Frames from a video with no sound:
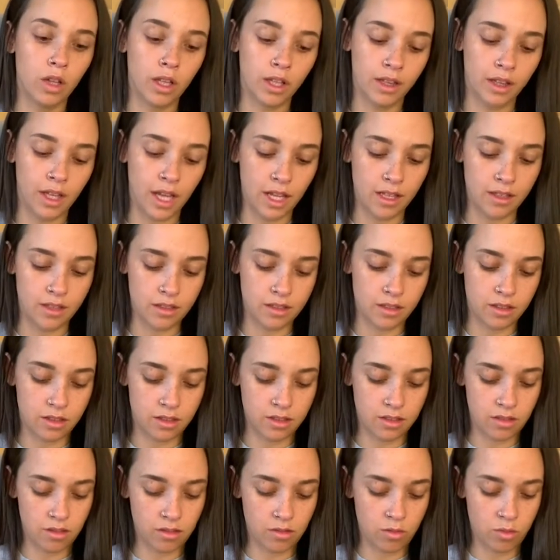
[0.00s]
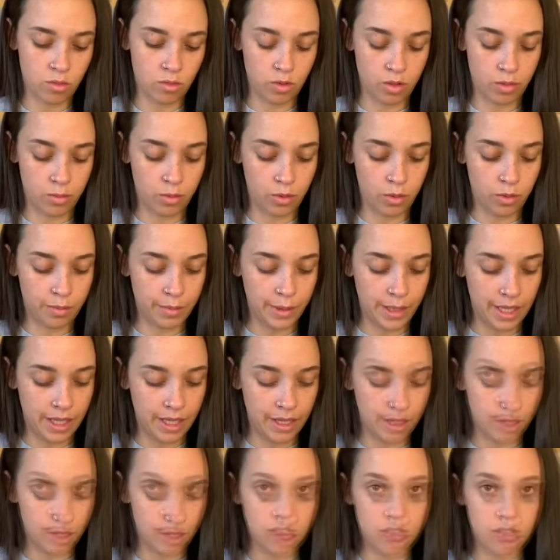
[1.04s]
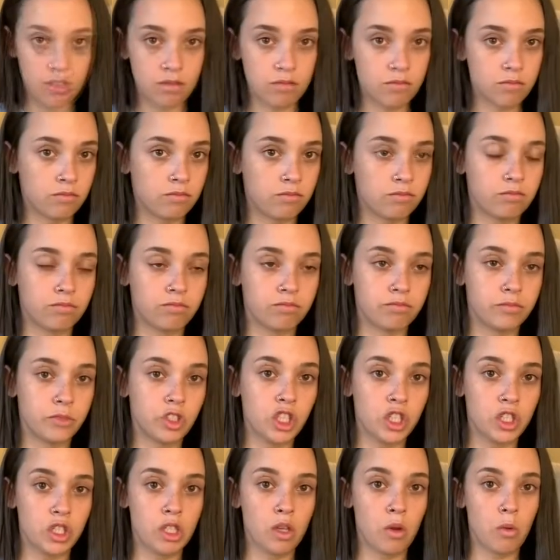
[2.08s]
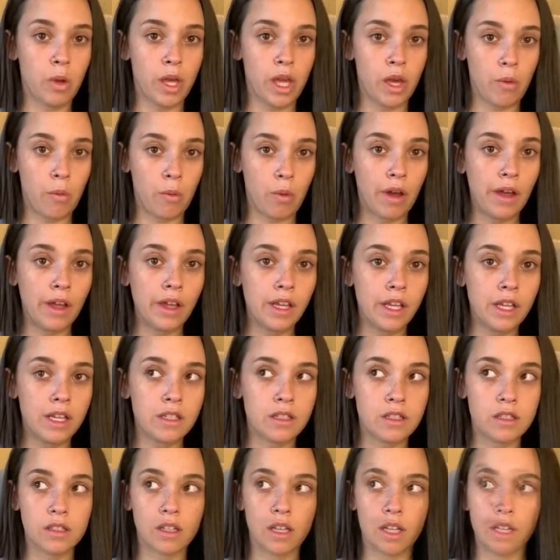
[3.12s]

And that's horrible, but just the way it was.